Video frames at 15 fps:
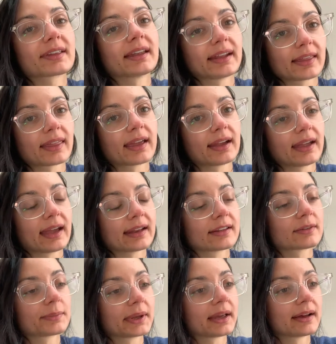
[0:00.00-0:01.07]
and I think again
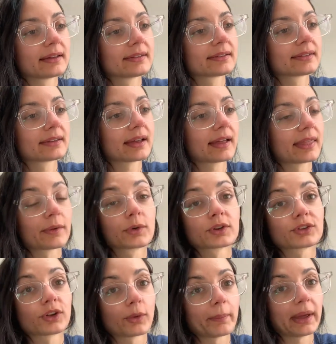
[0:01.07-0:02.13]
it's because there were
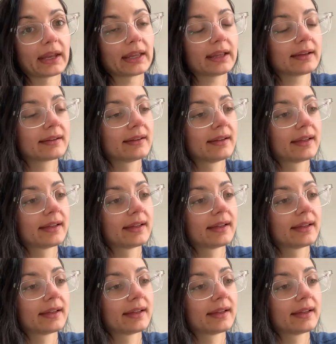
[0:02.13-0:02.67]
so many